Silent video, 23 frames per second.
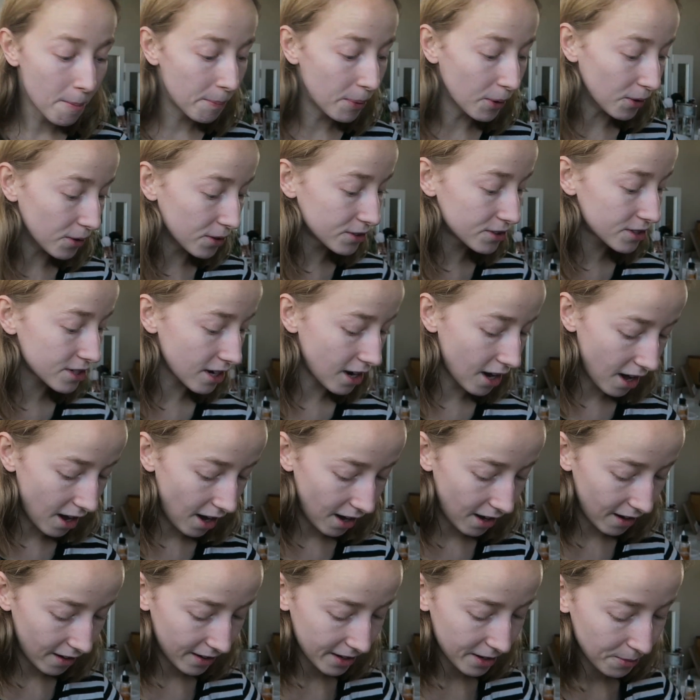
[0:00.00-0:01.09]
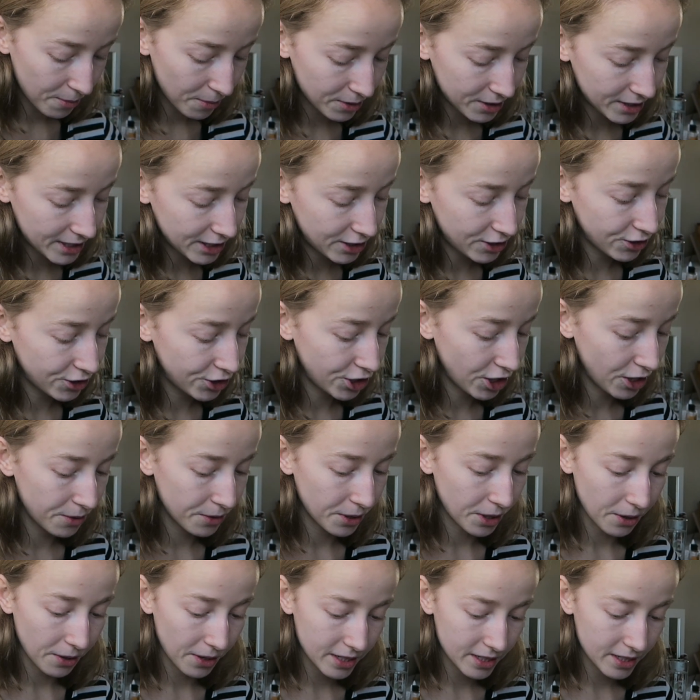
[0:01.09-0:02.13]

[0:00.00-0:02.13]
But I wanted to show you,